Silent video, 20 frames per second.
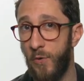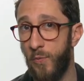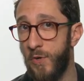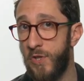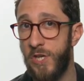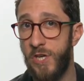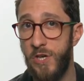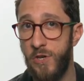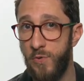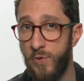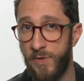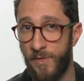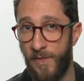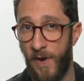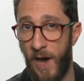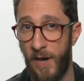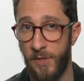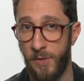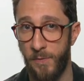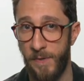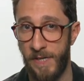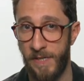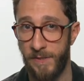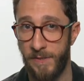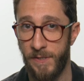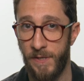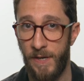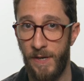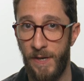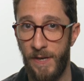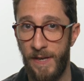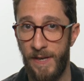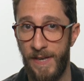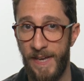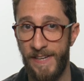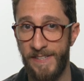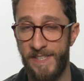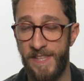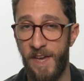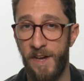with huge followings.
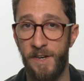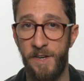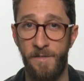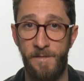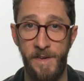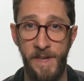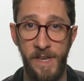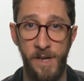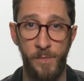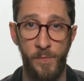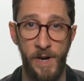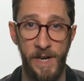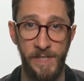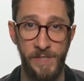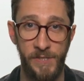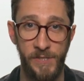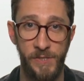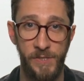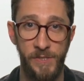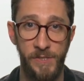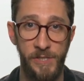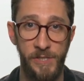As The Undefeated writes,